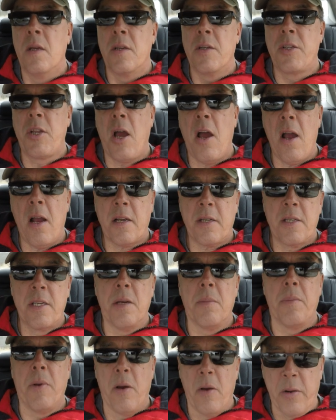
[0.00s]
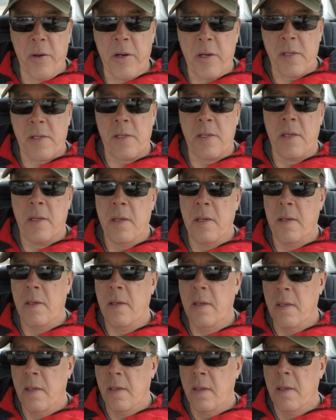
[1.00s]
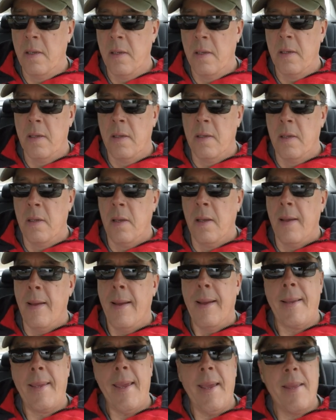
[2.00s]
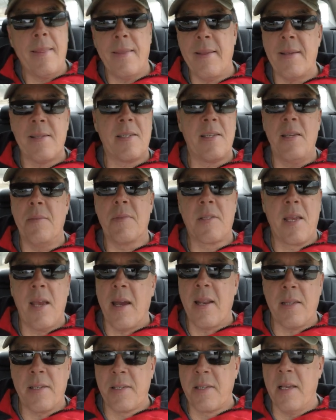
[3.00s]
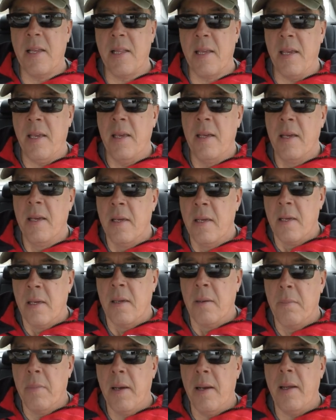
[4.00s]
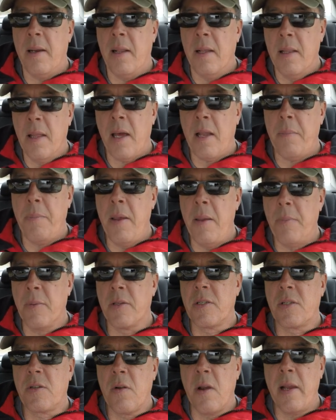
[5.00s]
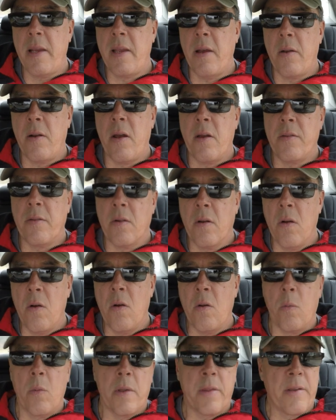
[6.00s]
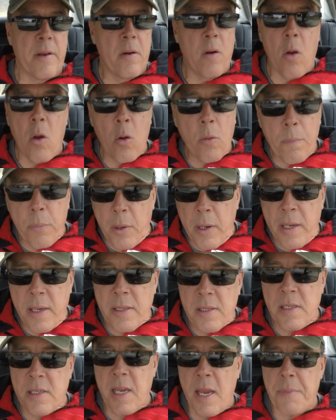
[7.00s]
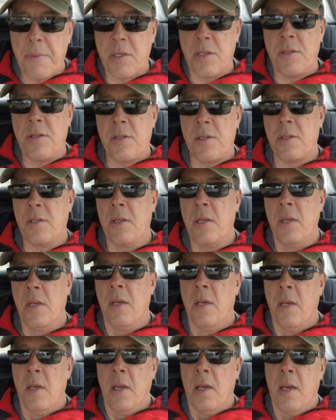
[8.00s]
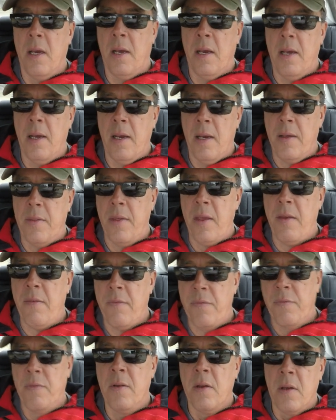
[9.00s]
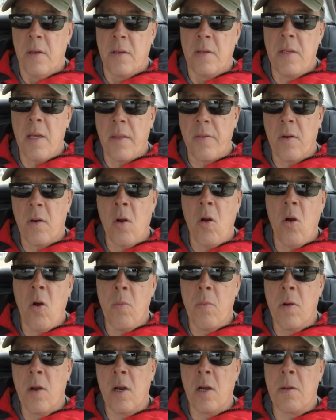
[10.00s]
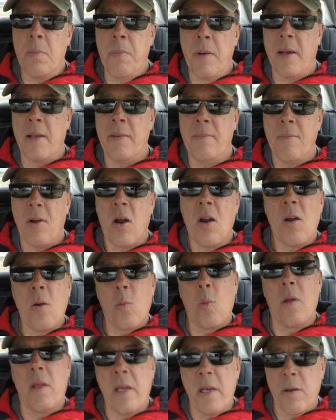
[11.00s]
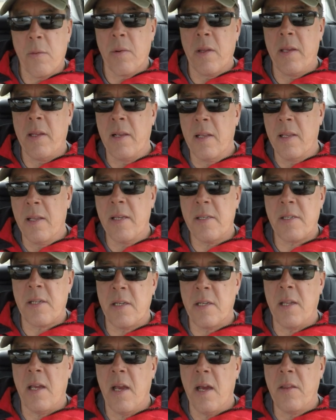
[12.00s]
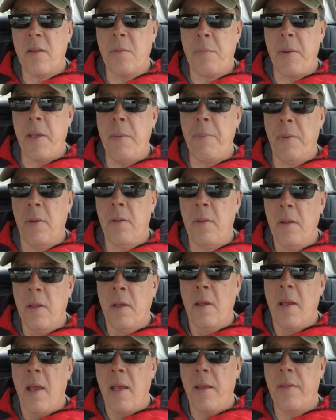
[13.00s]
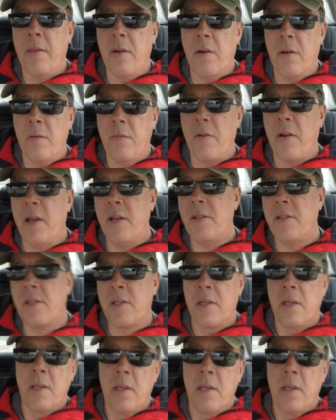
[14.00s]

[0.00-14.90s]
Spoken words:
Talk to boaters. Again, this seems kind of silly, but a lot of people strike out on their own with their own preconceptions. They've done their homework, but aren't willing to really to listen to other people and their advice.